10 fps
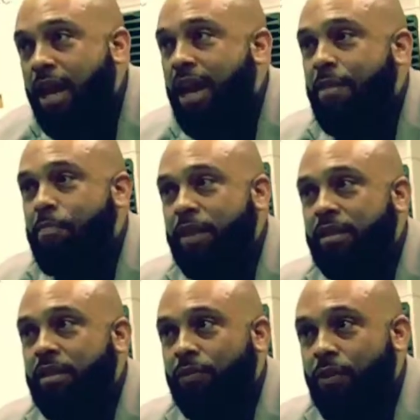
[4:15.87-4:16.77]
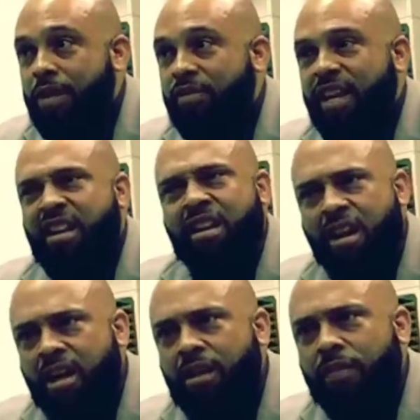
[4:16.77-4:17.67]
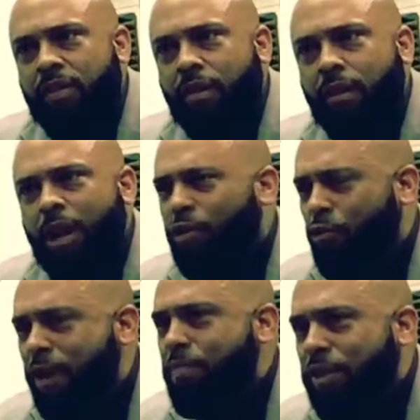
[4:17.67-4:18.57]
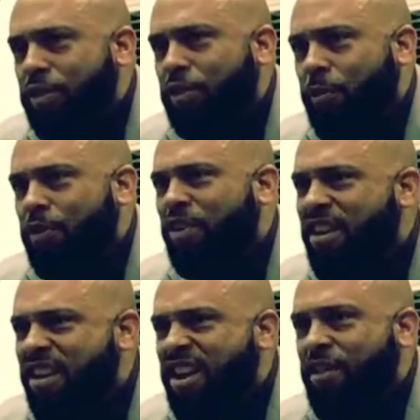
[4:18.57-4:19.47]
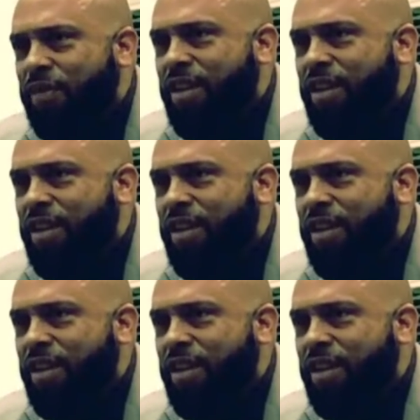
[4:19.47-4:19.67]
And business friends, they love, a great business person love to